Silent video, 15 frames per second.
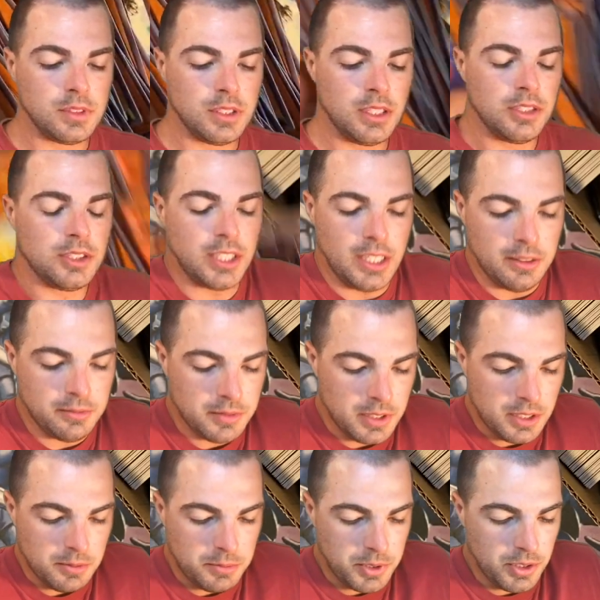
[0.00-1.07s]
So yeah,
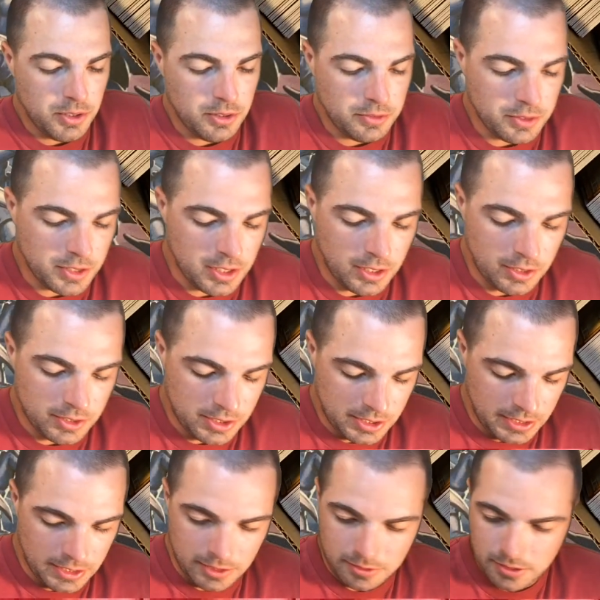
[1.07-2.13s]
beautiful cards
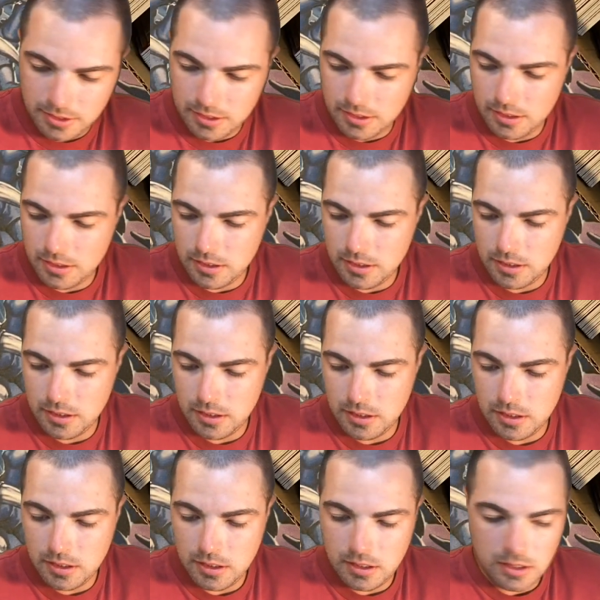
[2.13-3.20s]
there.
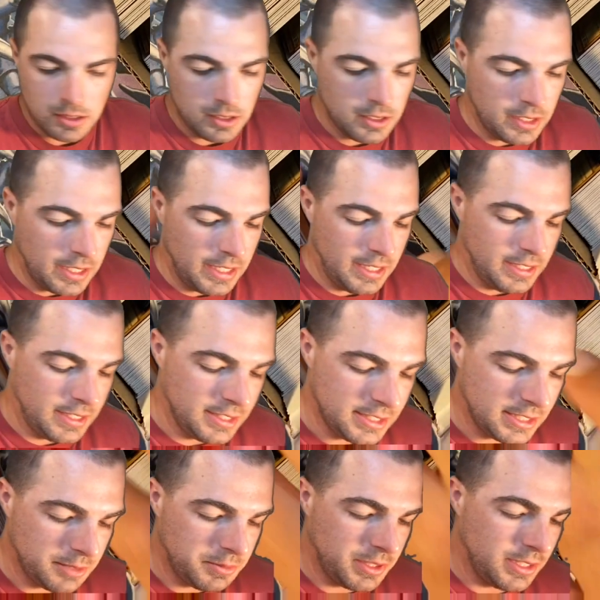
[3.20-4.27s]
And he
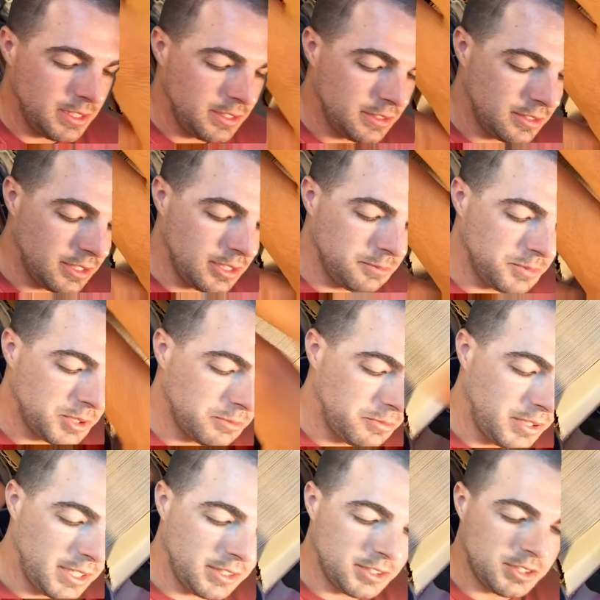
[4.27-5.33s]
sent me some
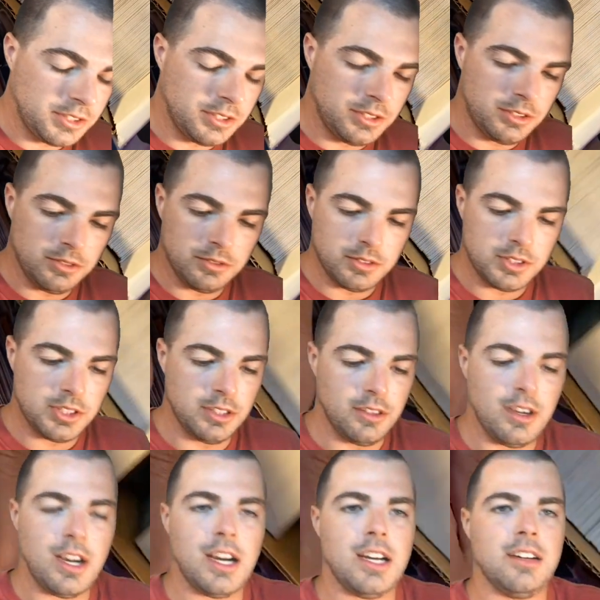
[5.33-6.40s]
rares too. So
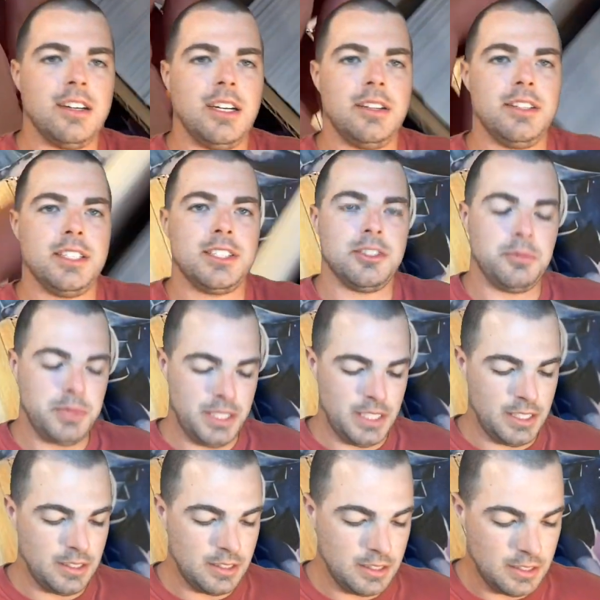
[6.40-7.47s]
this will
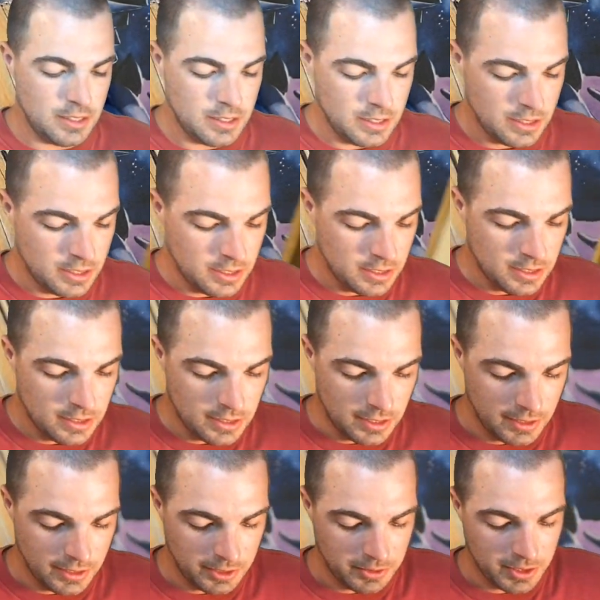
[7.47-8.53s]
be
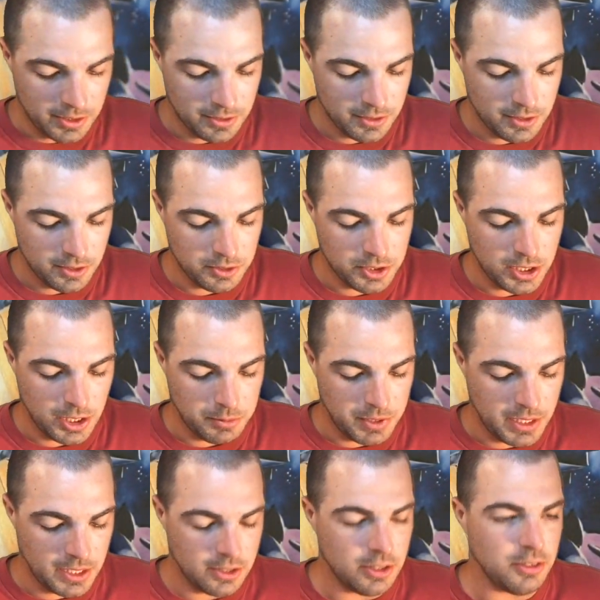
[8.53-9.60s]
there we go, Ojama
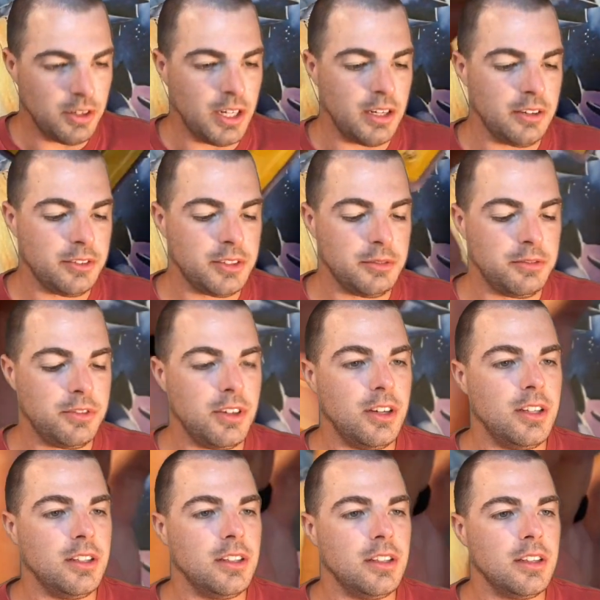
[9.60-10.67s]
yellow right off the
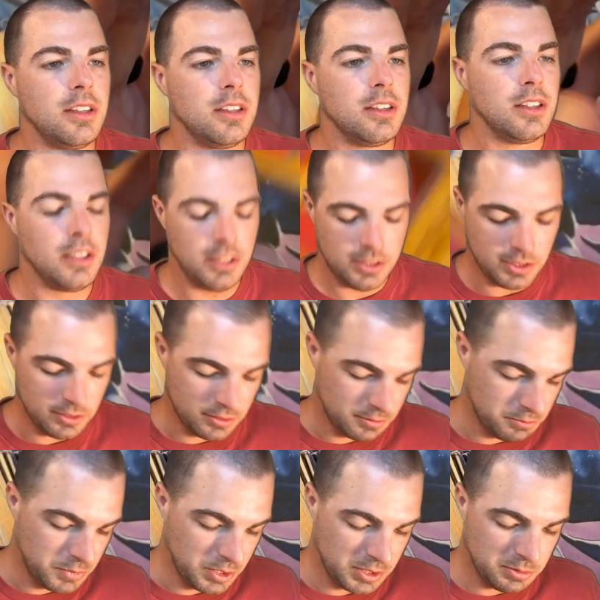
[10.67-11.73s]
front. So
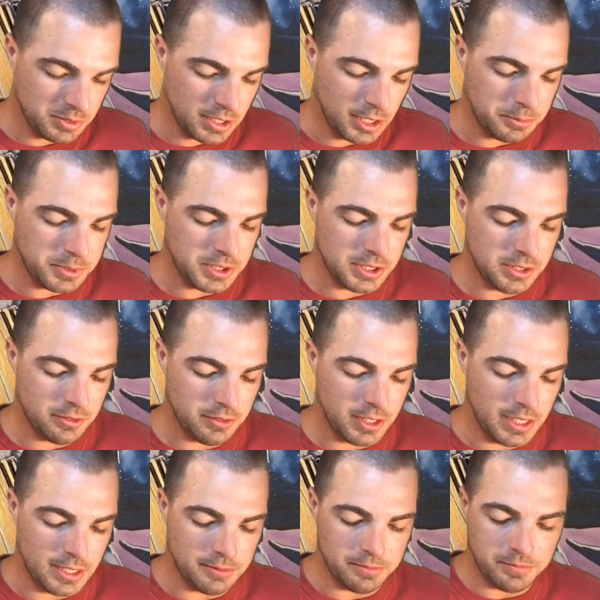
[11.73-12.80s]
multiple copies of that.